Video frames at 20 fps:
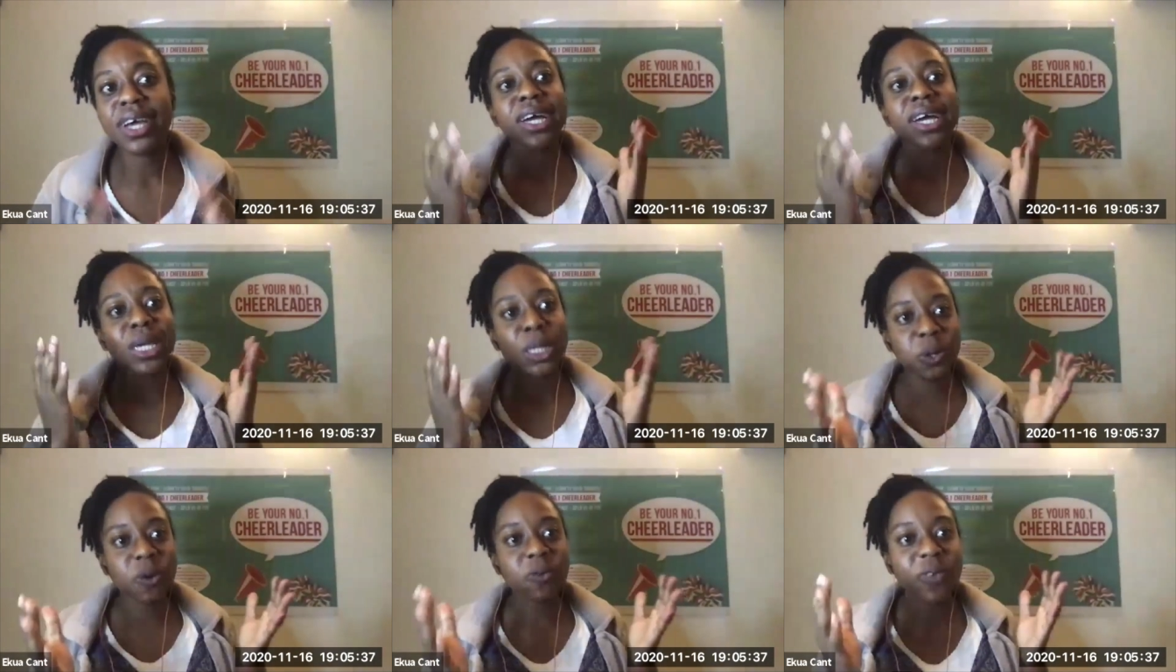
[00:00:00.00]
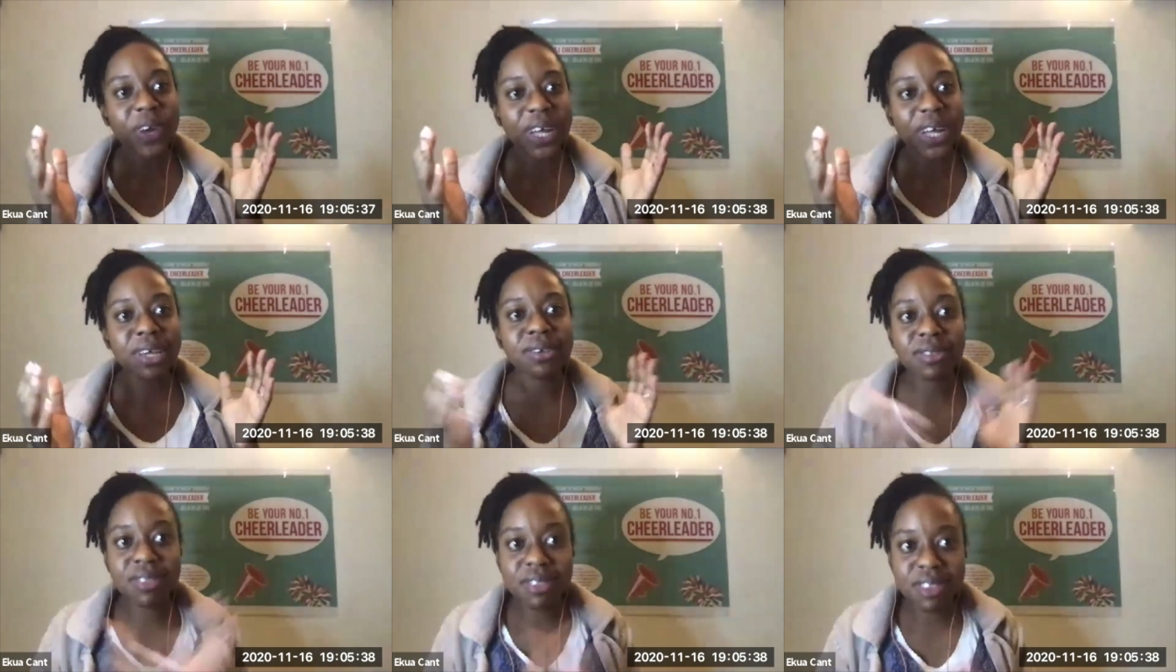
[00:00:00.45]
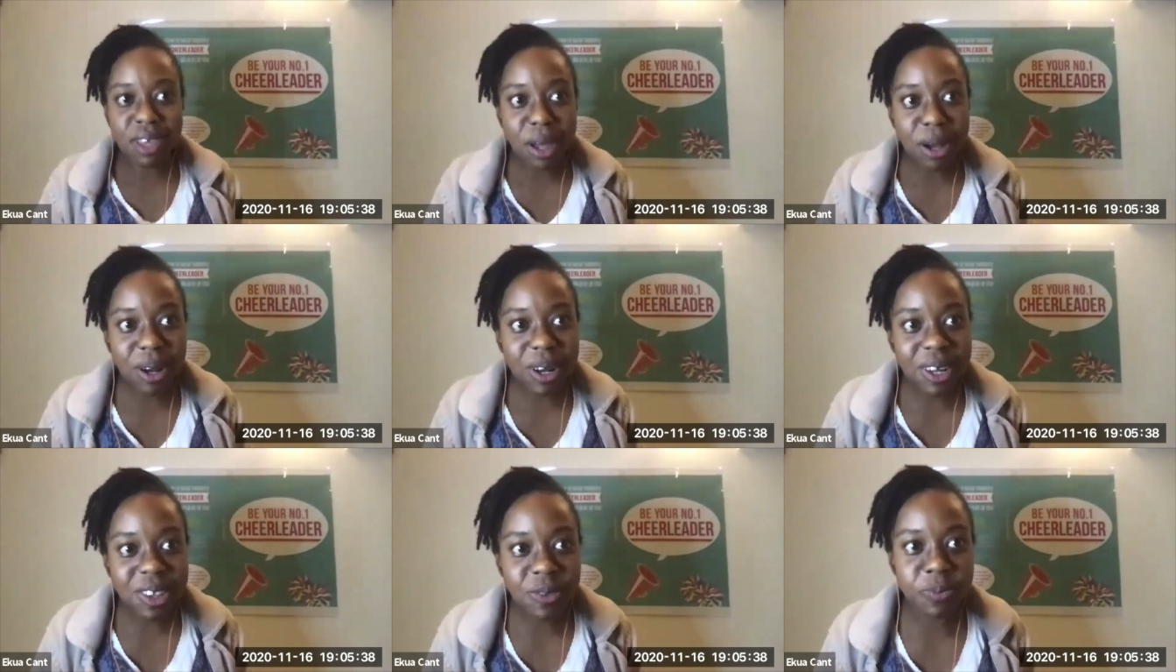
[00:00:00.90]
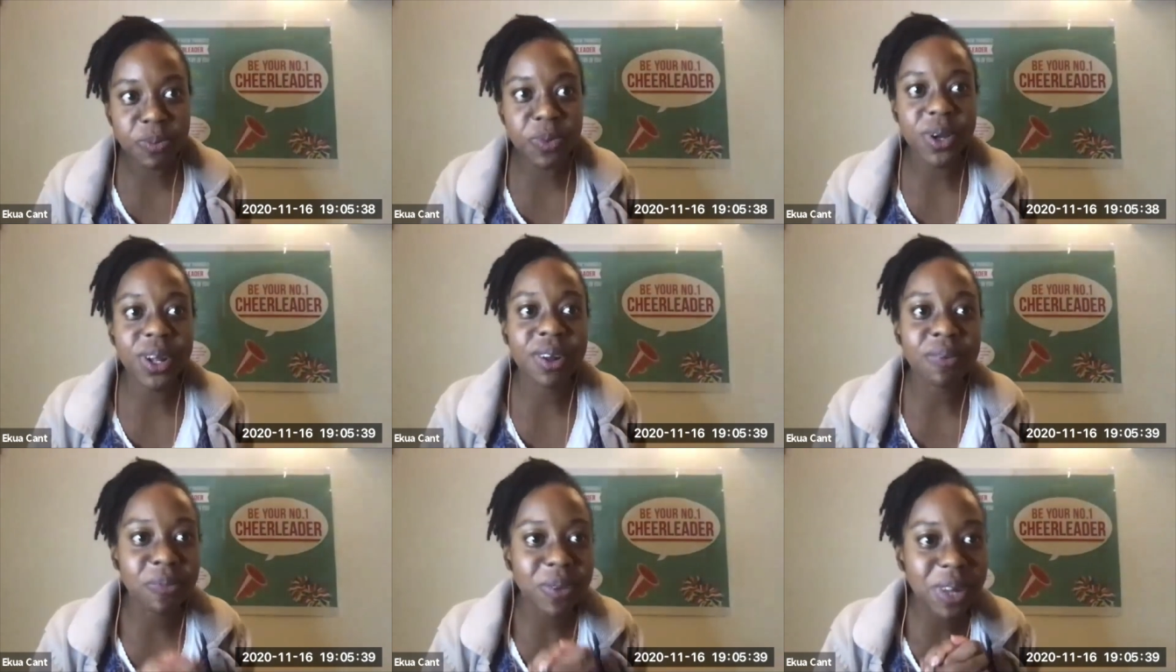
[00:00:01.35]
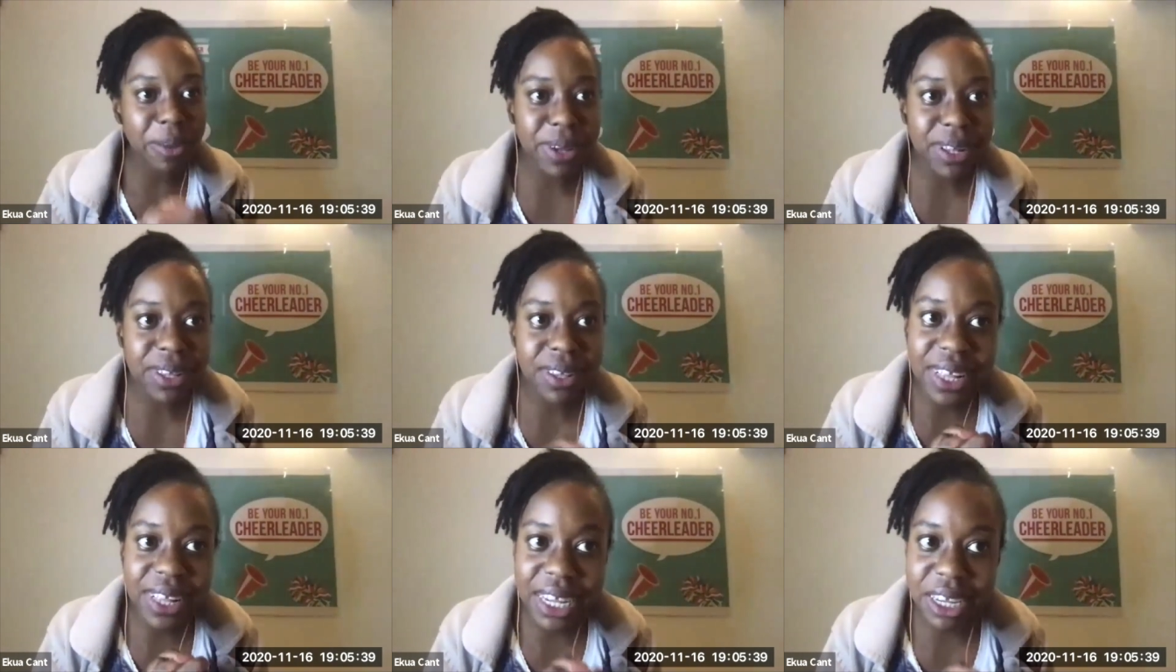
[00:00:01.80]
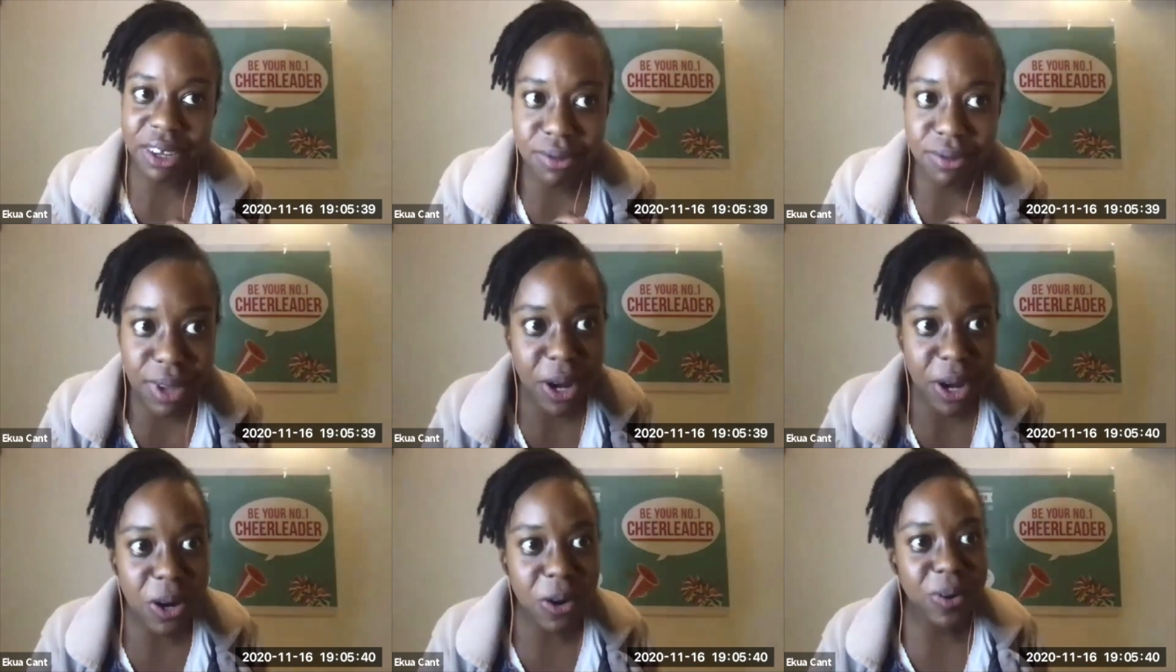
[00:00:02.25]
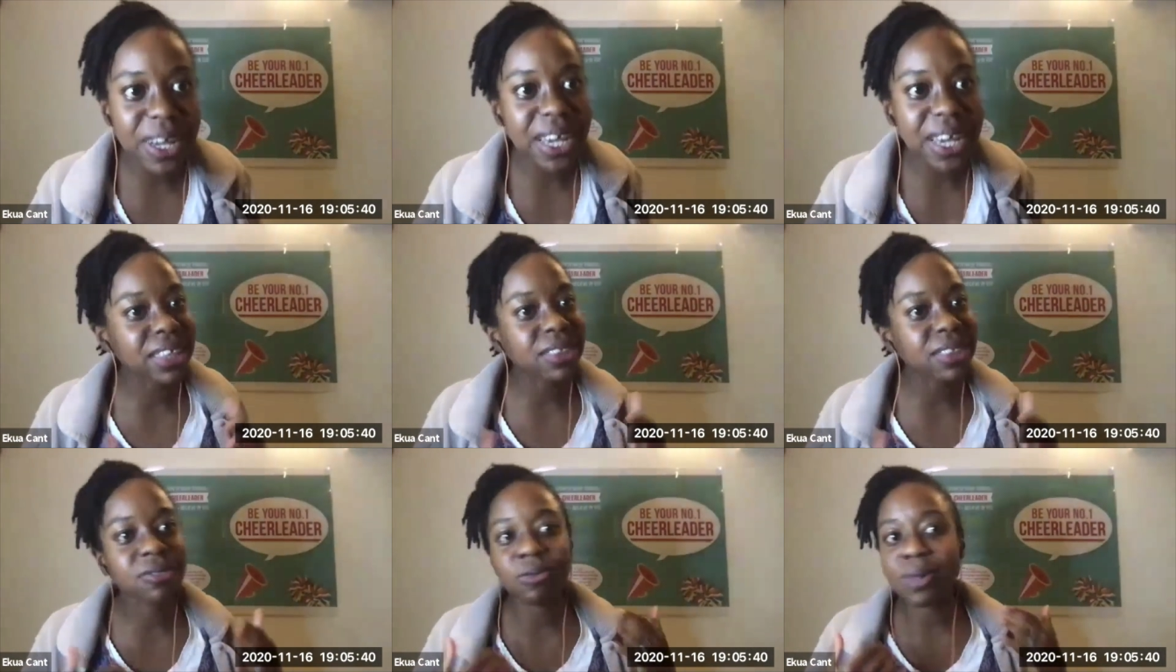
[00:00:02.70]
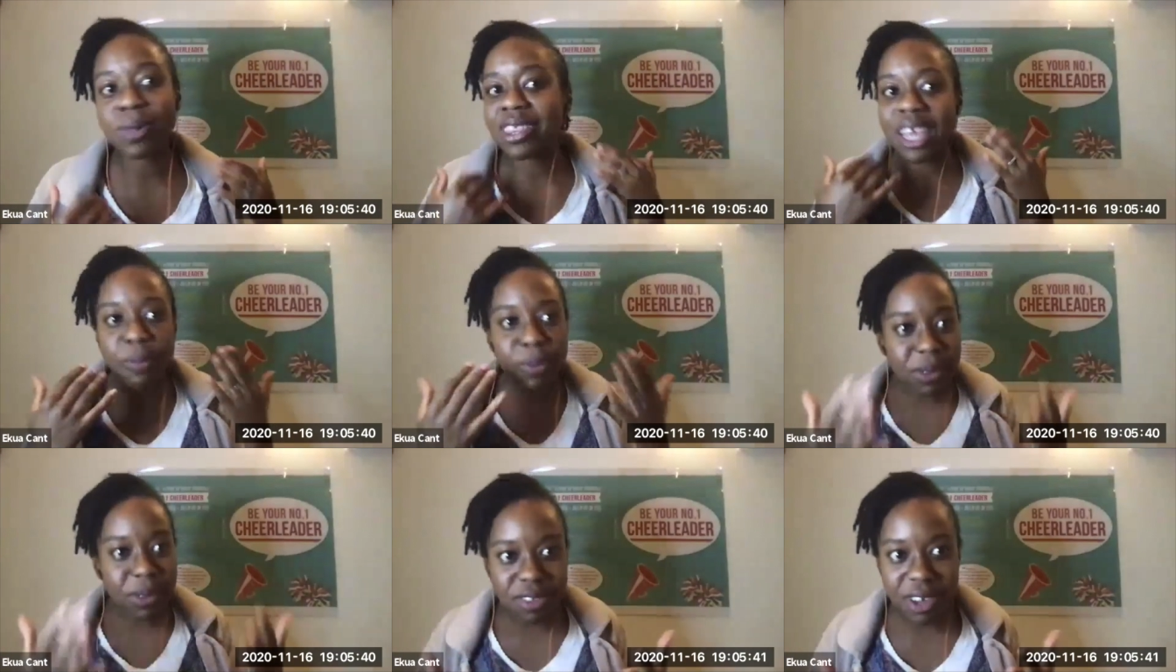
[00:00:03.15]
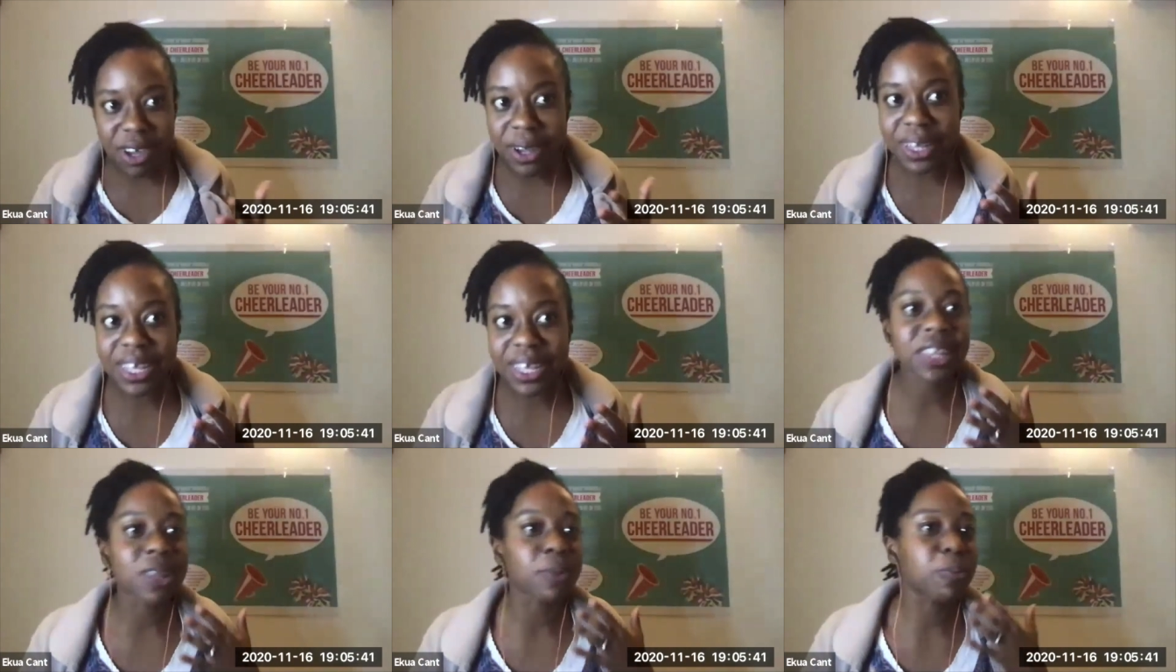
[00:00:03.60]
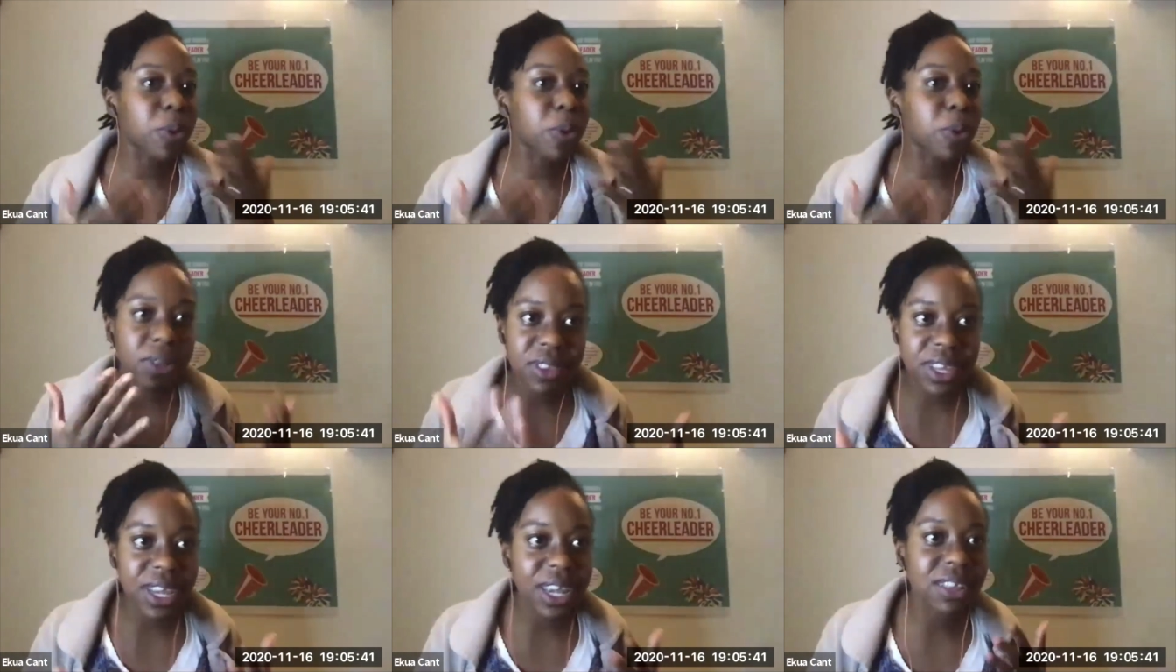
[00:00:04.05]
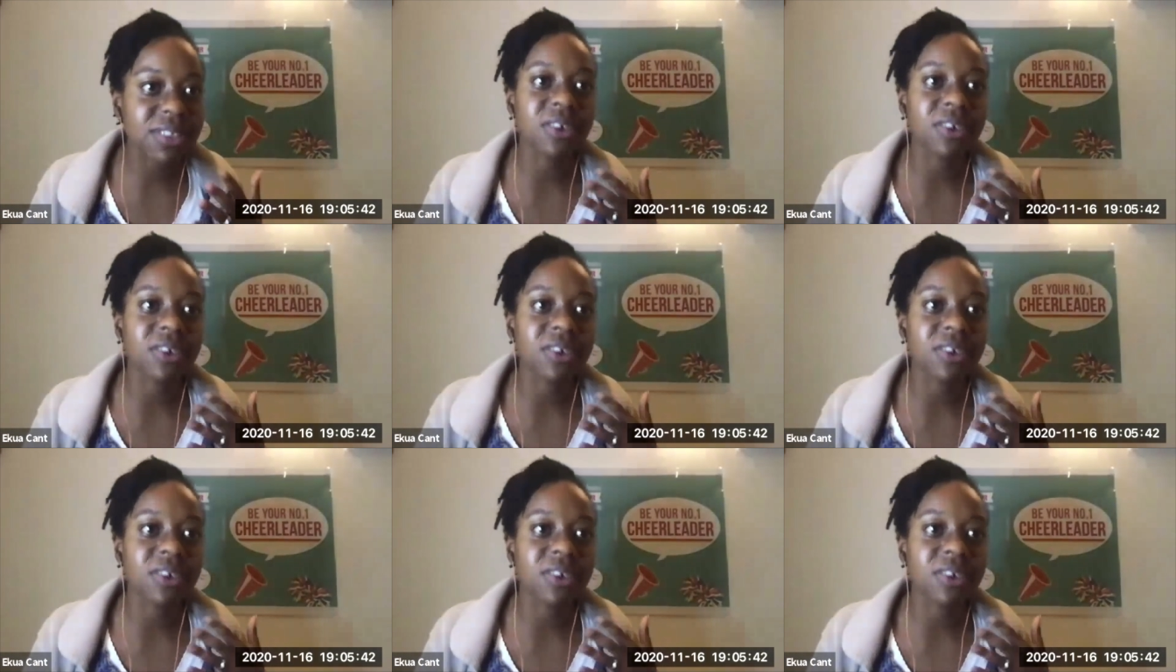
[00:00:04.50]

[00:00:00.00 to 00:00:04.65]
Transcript: Sure, failure sucks, but what I'm here to let you know is it's a stepping stone in the process